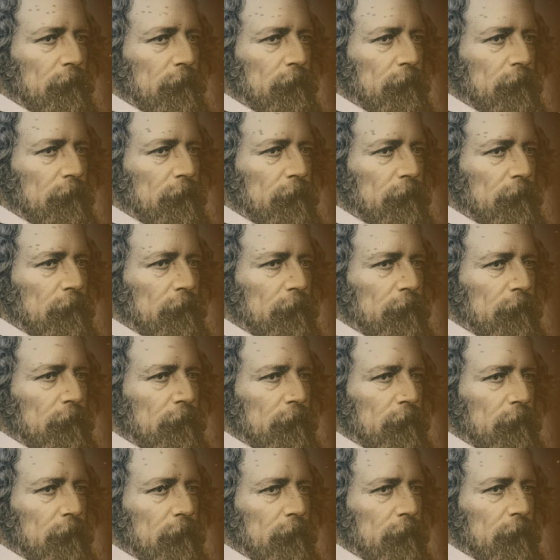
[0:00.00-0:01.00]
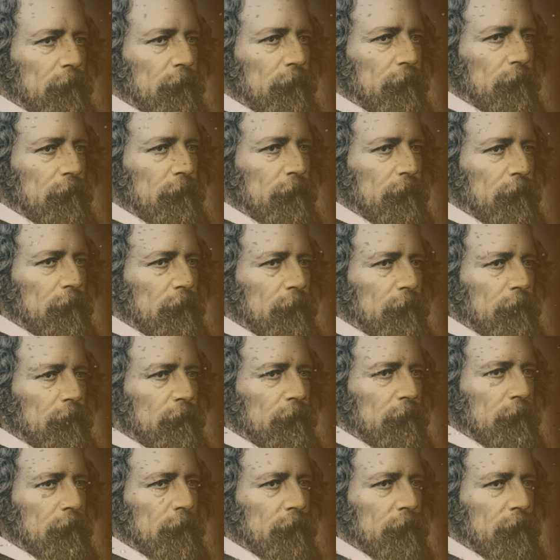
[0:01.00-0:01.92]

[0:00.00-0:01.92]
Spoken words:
Nothing is said.